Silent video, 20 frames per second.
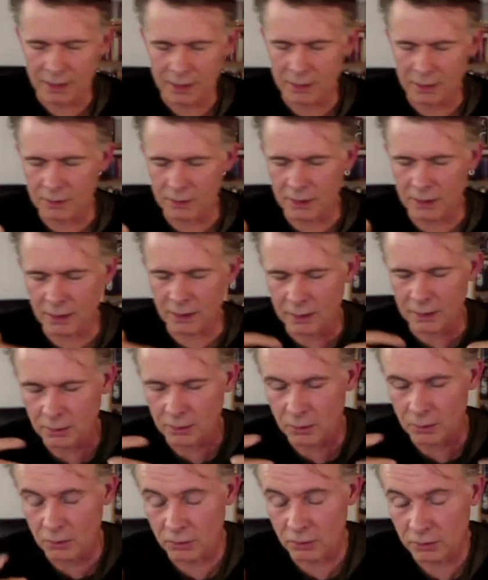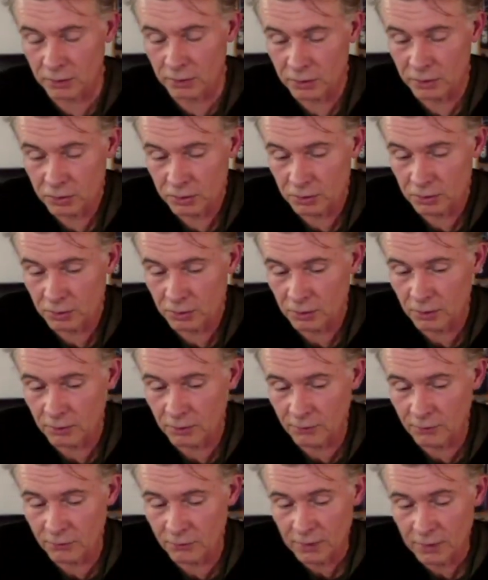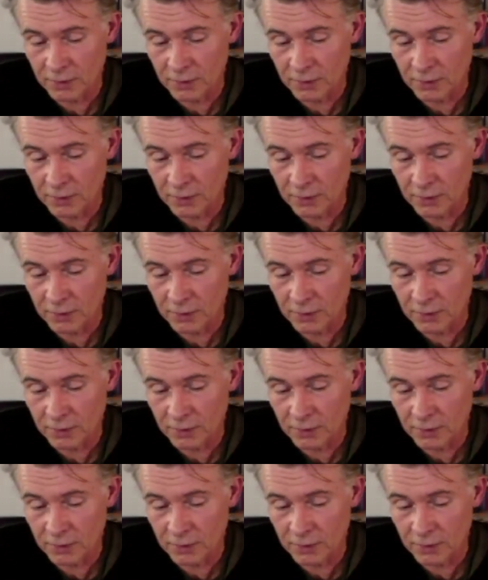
and cognition of